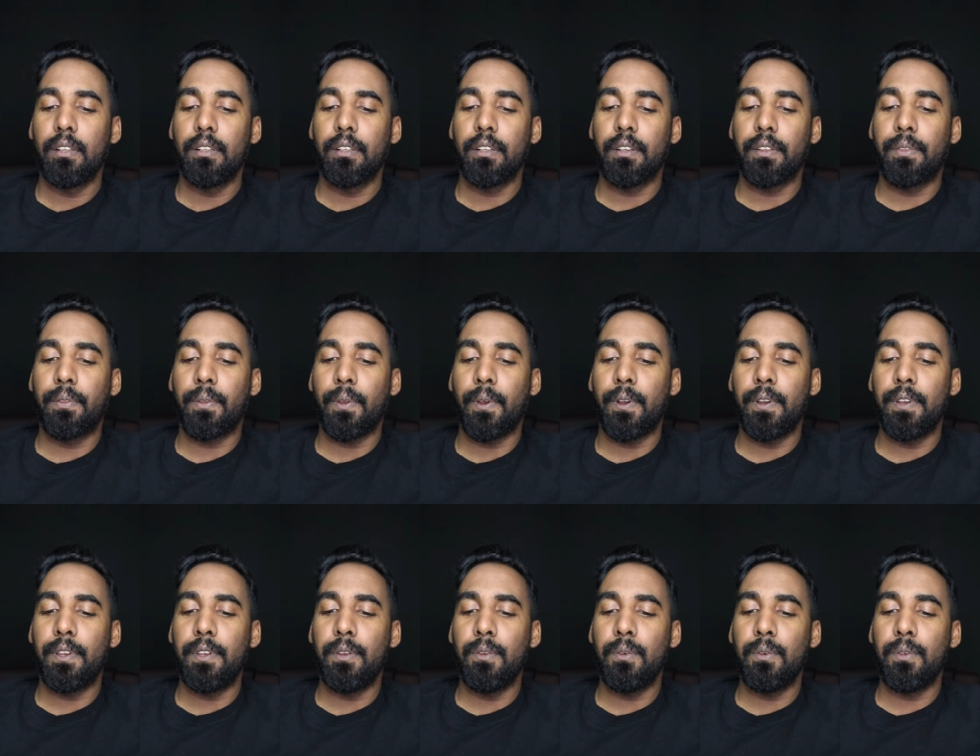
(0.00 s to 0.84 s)
The
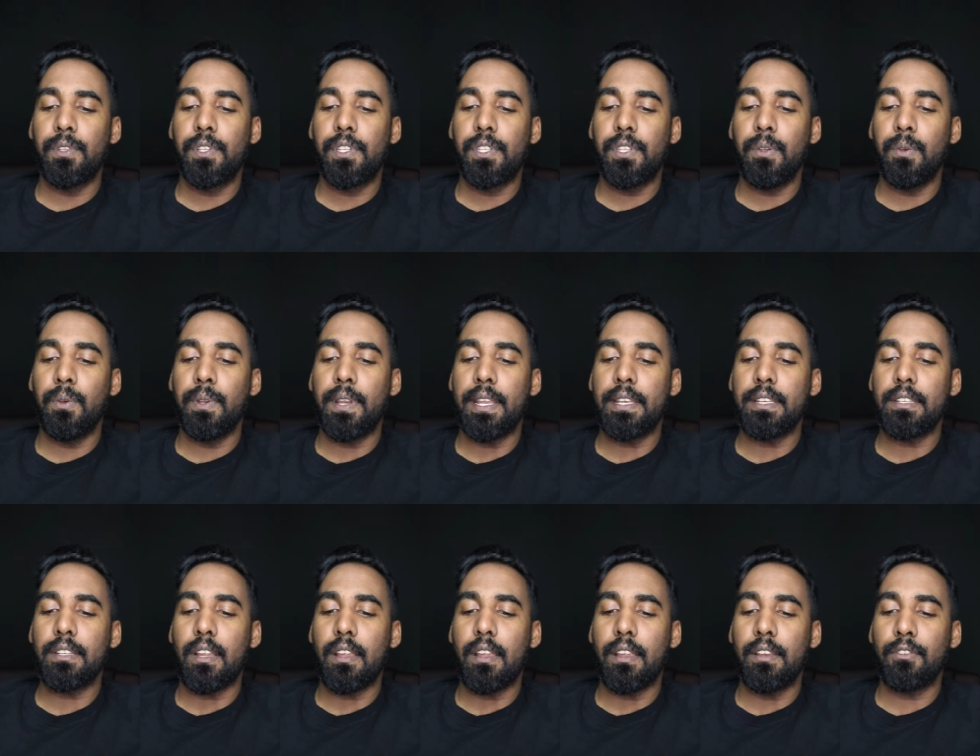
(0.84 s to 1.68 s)
third new
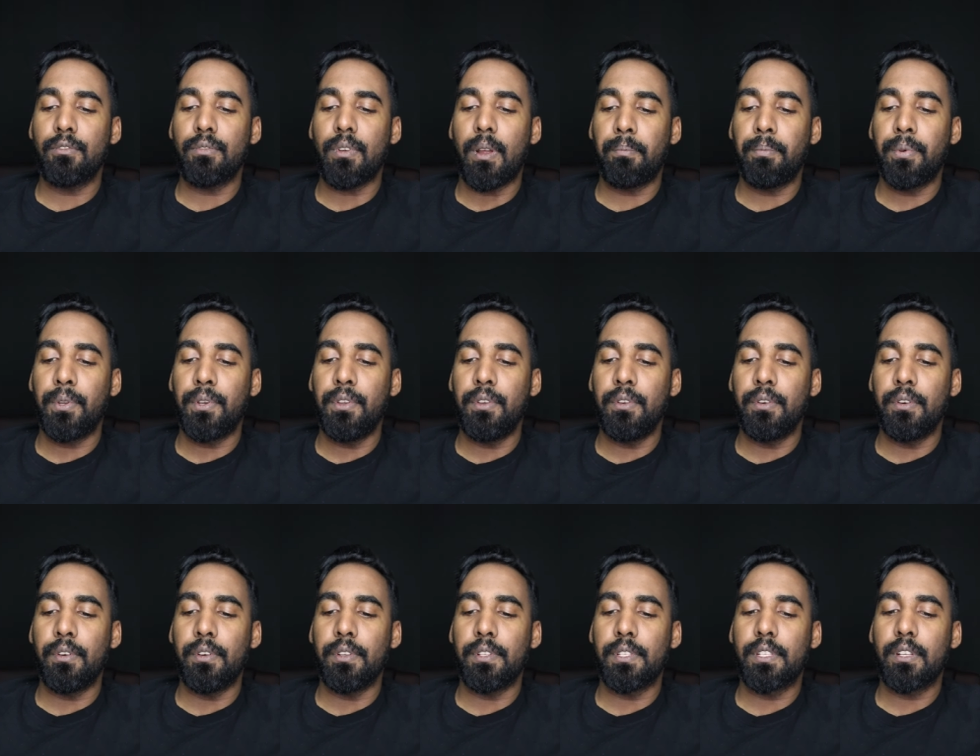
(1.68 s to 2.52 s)
student
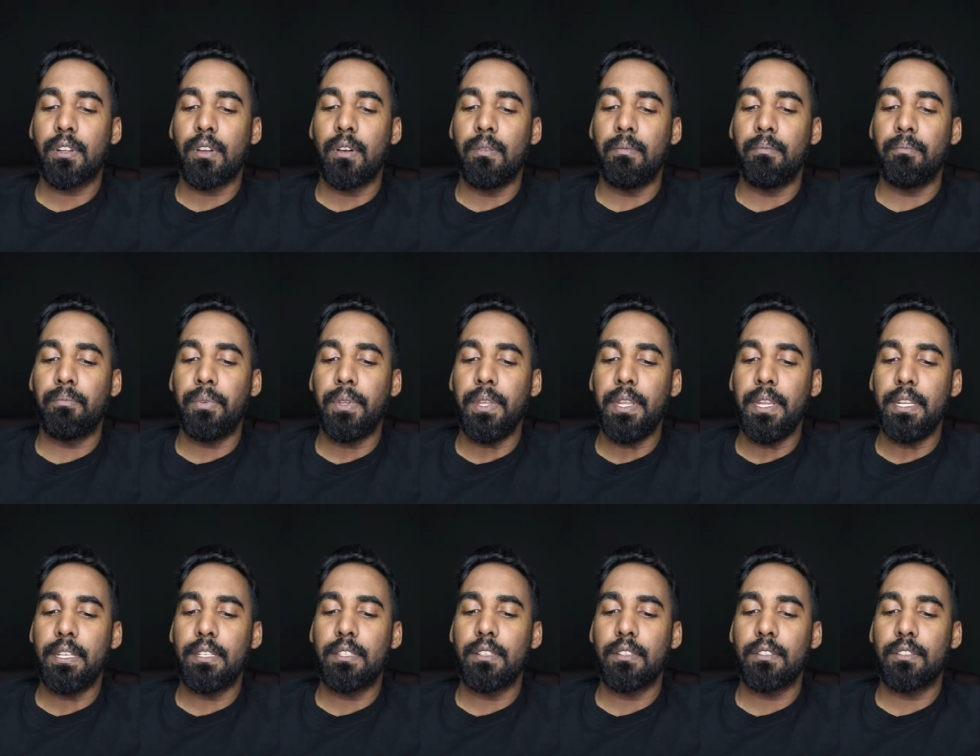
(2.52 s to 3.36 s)
entrepreneurs
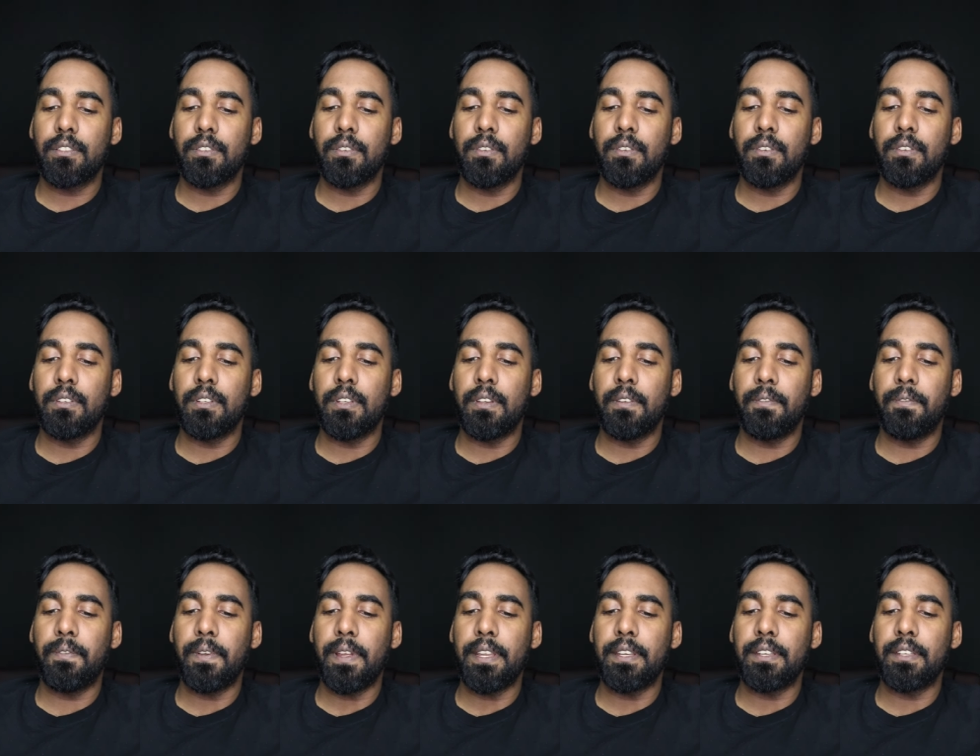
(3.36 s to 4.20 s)
compete to
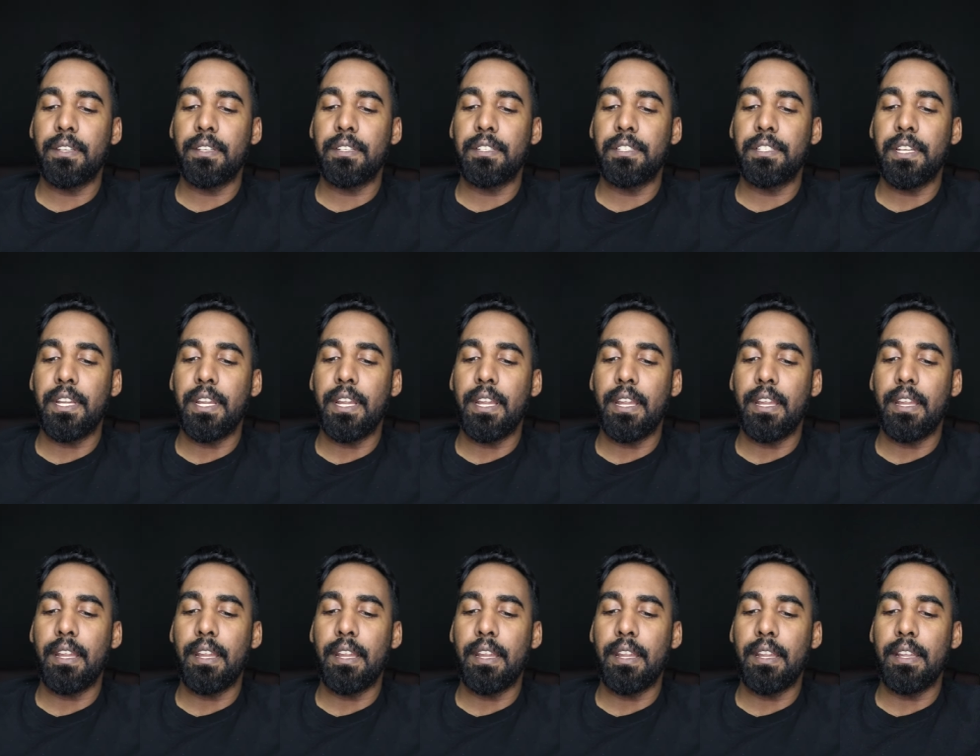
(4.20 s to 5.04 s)
defend
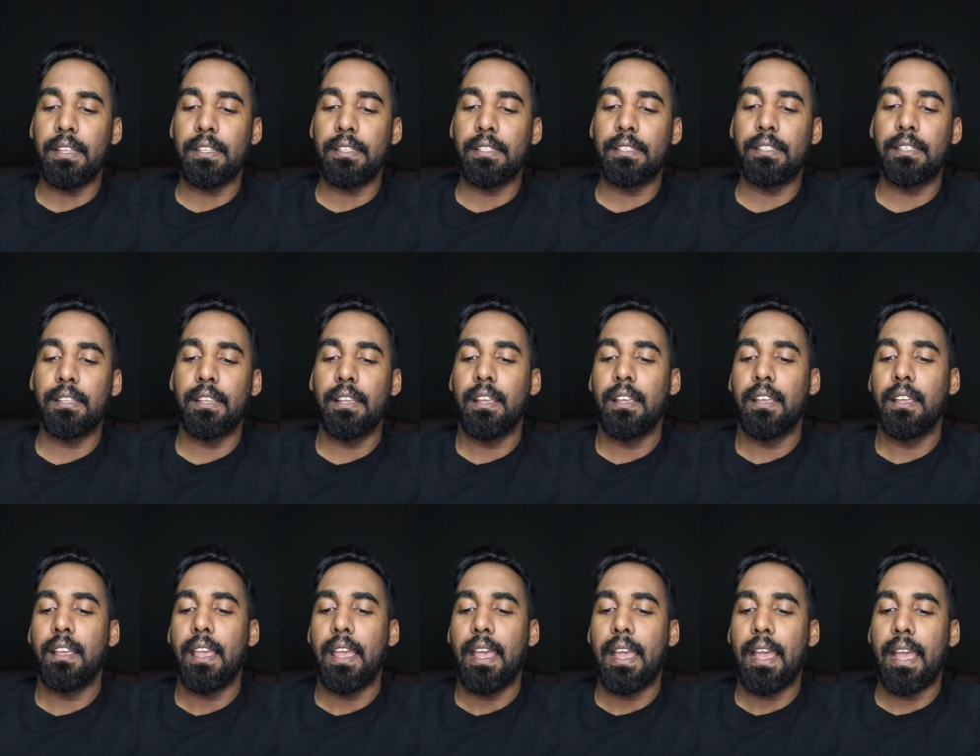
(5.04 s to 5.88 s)
JA's
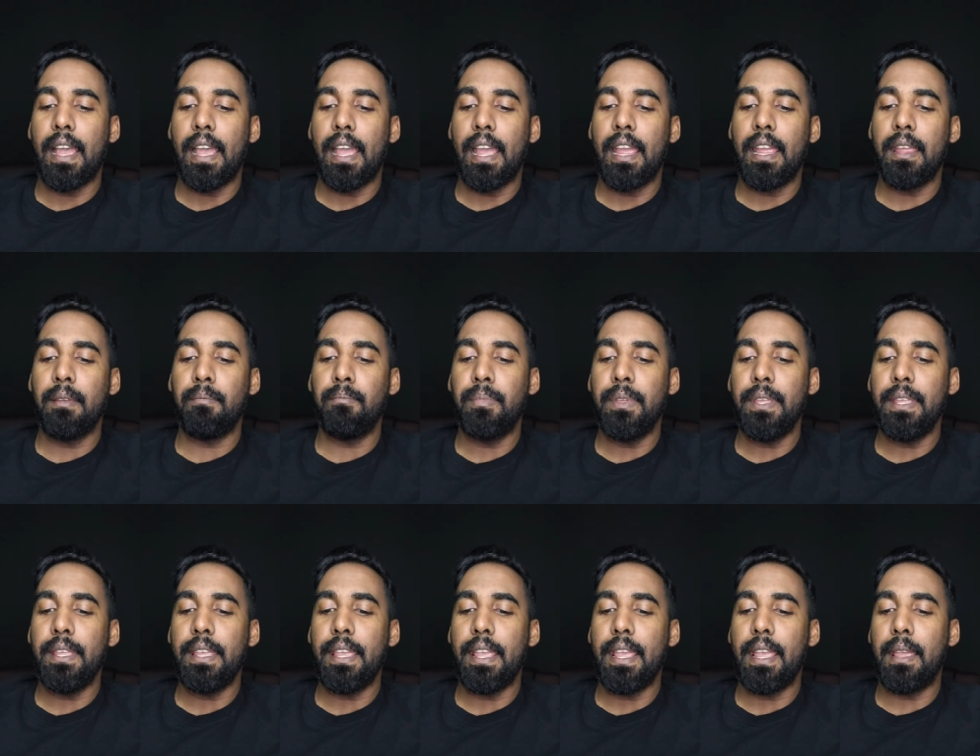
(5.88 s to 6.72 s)

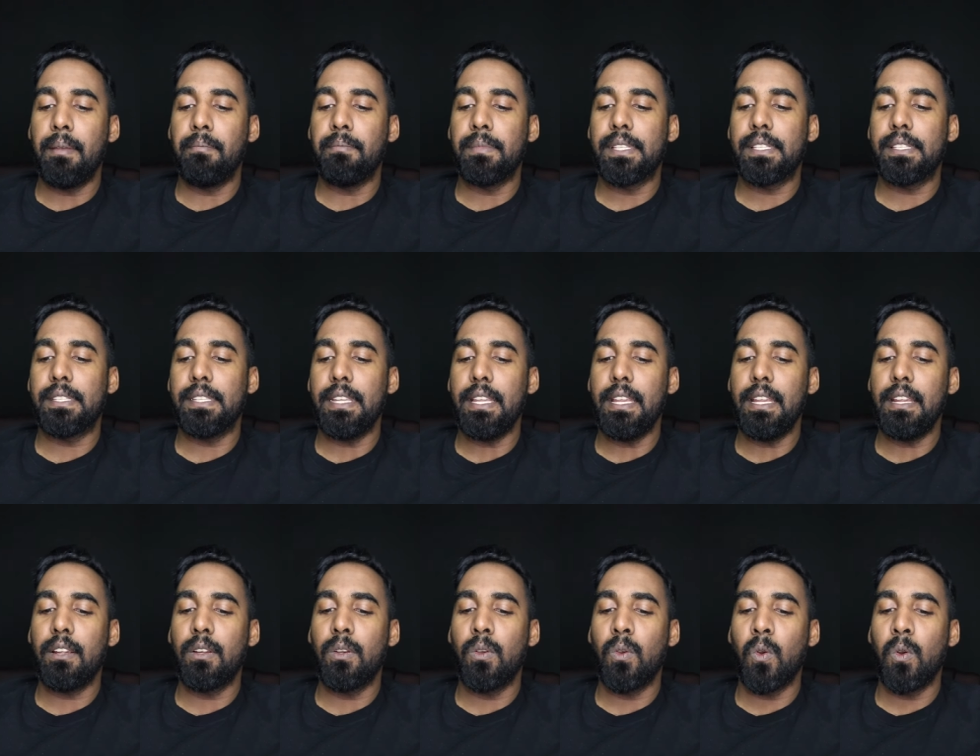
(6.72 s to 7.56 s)

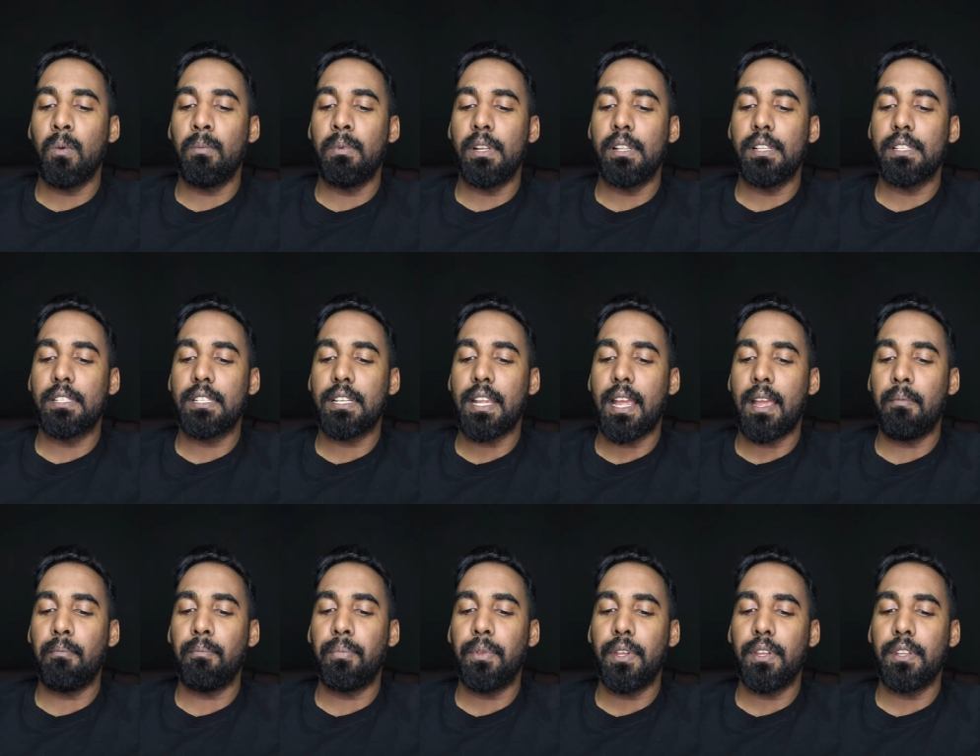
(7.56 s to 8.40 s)
IBMC Global
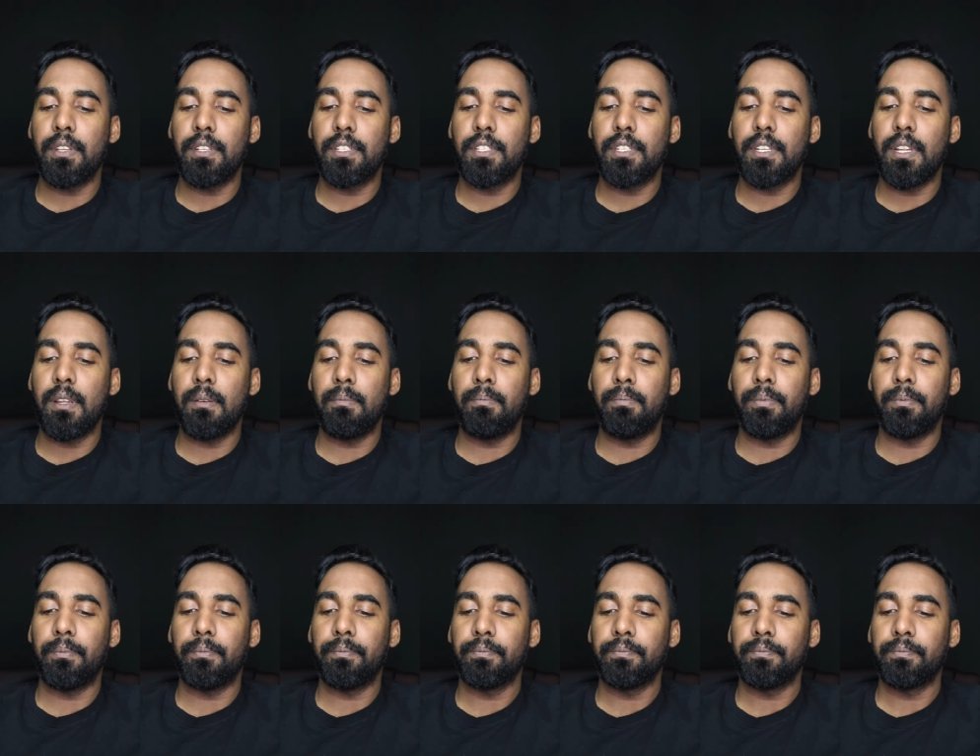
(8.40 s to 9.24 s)
Championship.